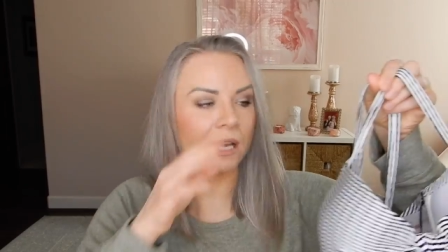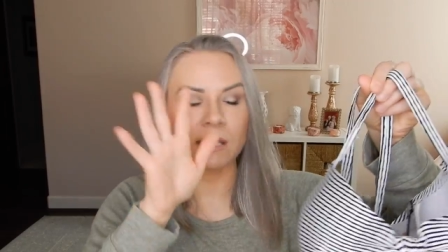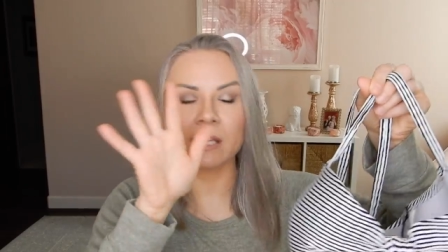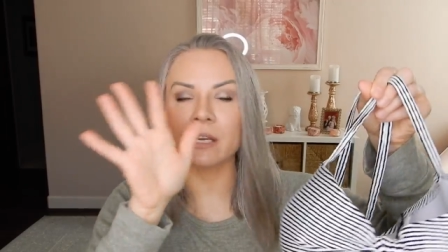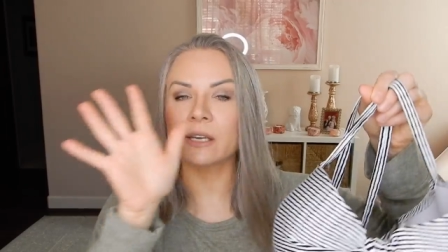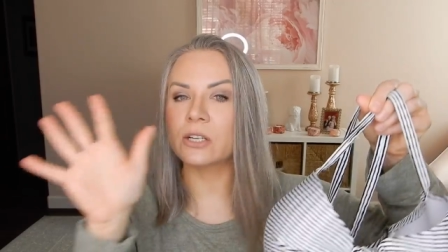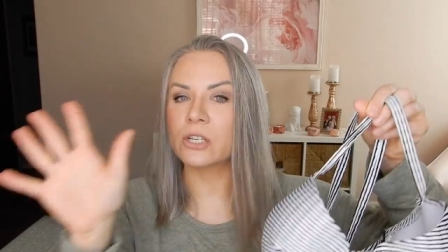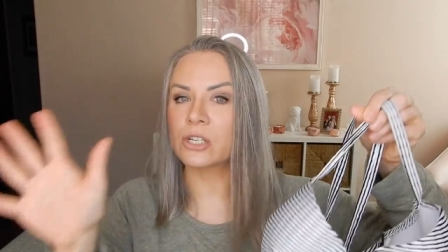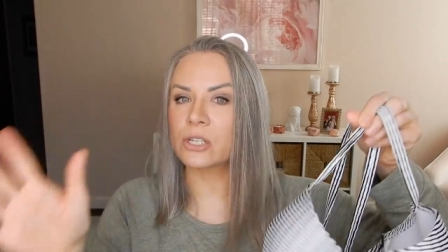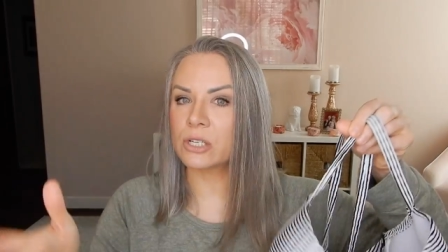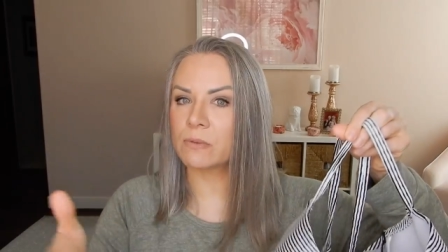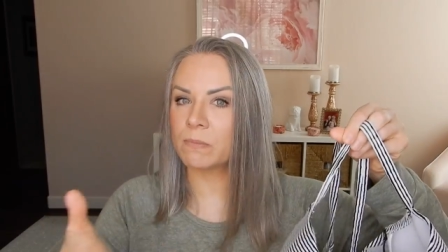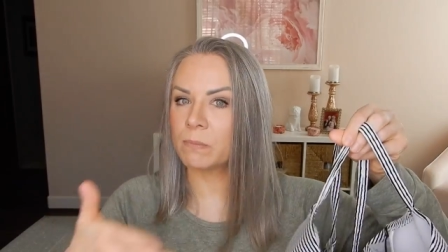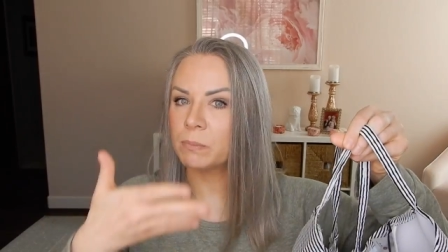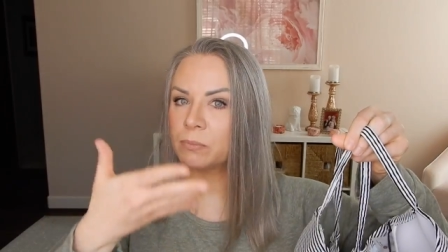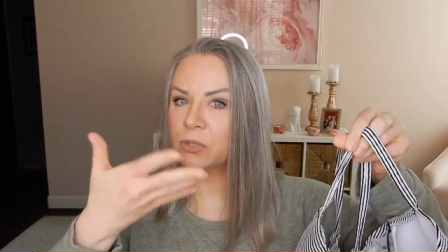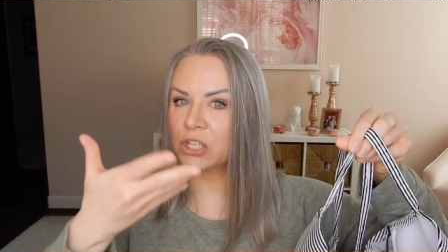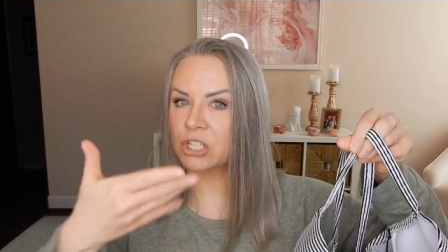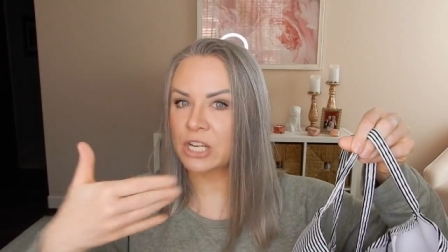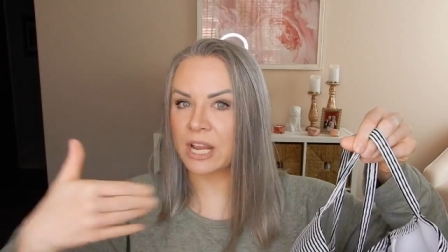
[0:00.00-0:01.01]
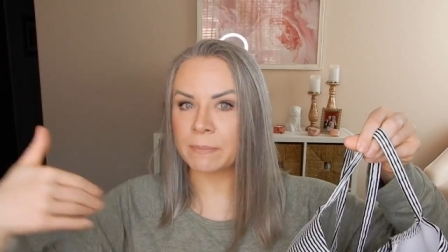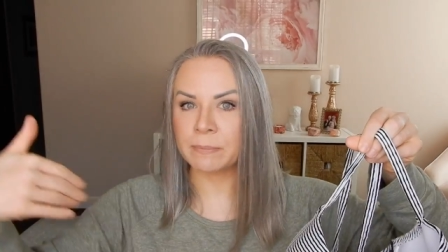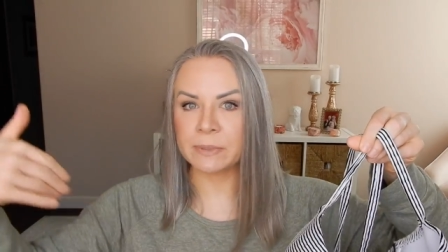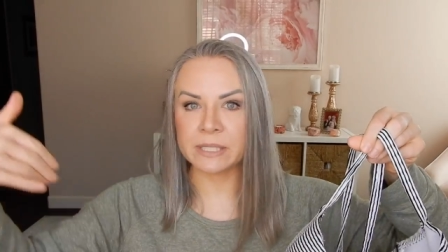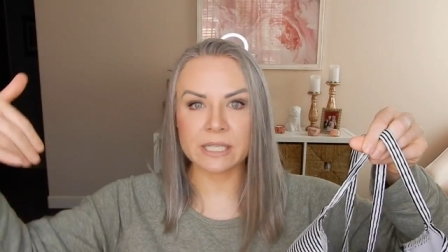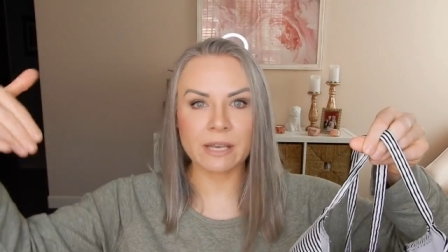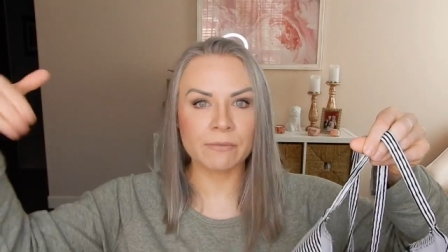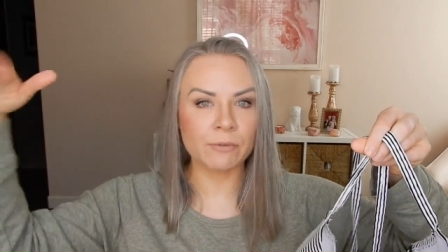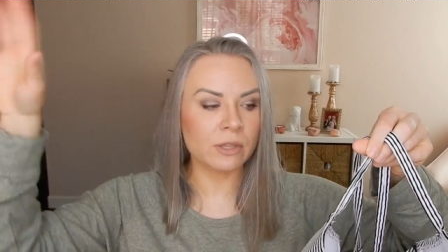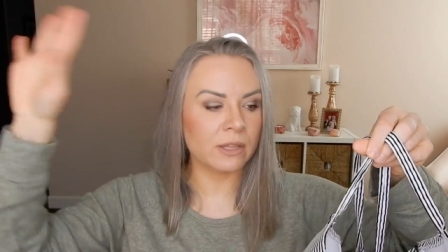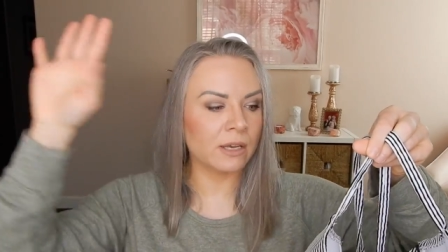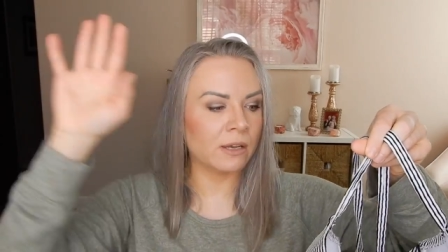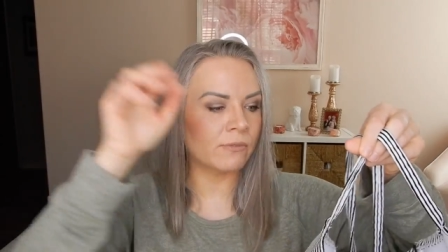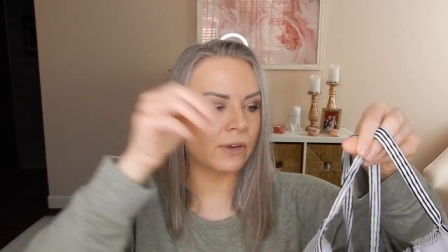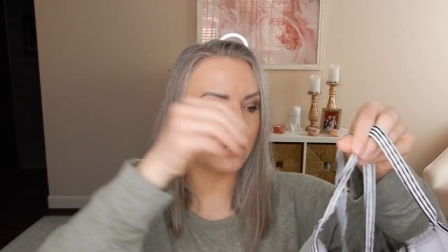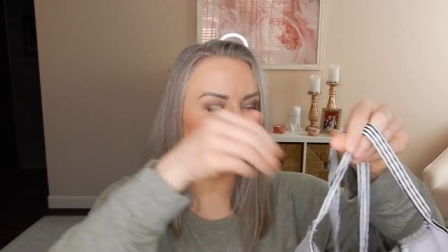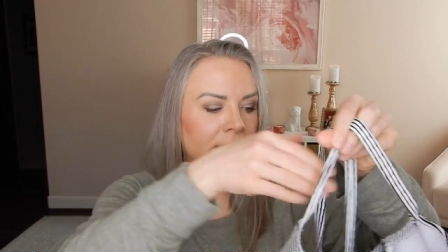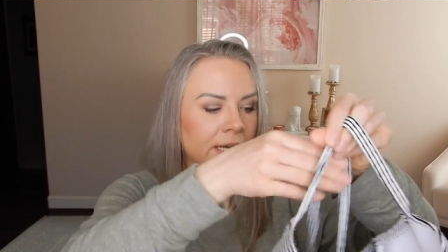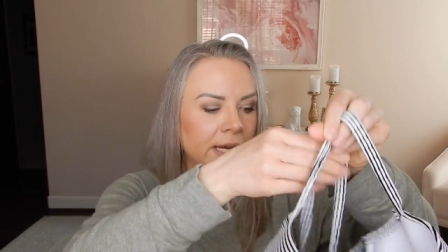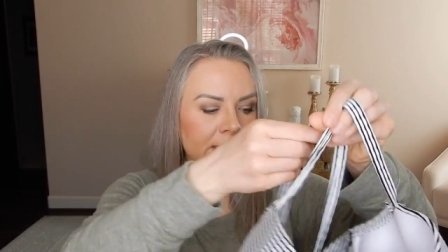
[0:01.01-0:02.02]
I think it sh shapes everything
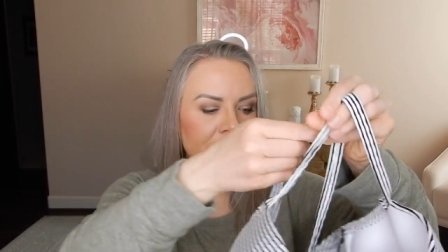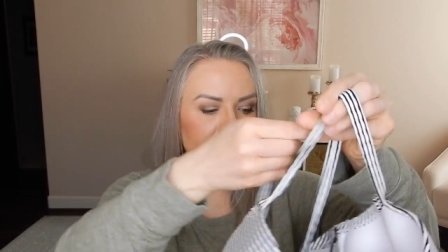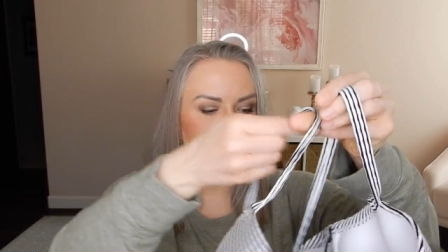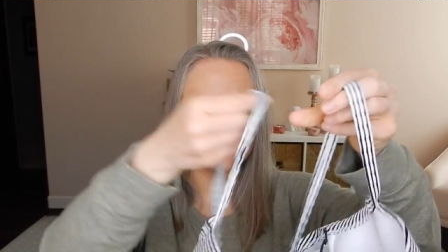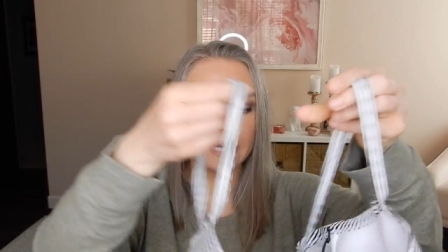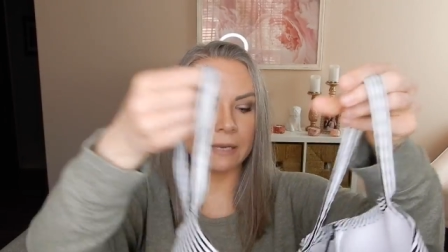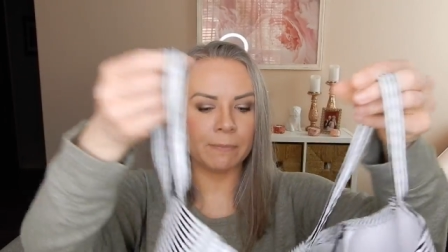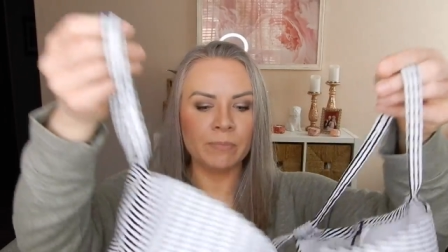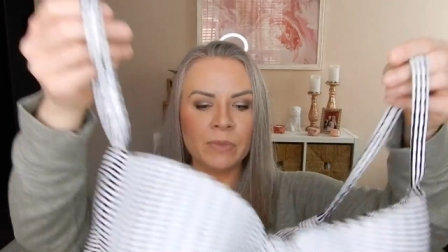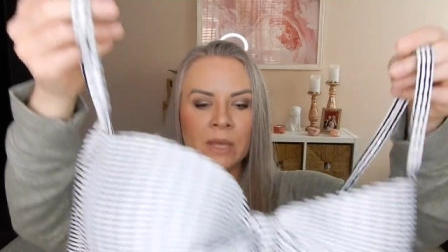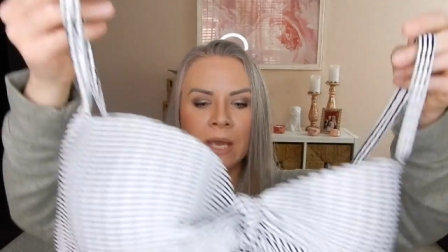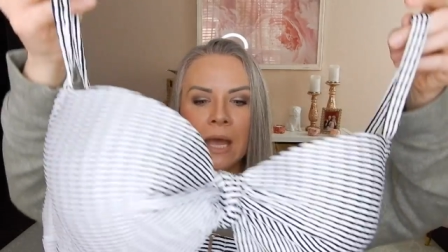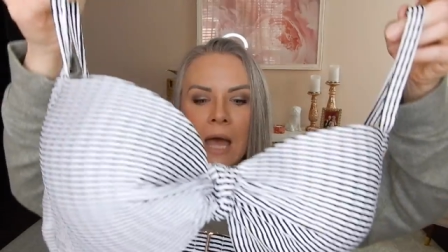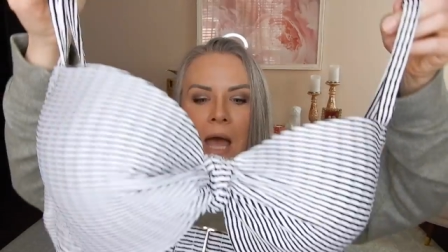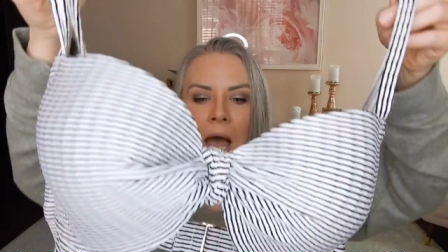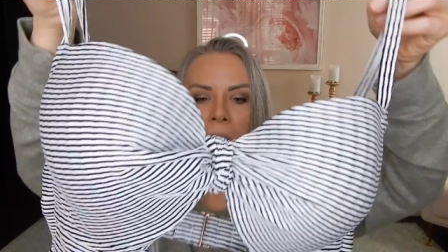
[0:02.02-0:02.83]
very nicely.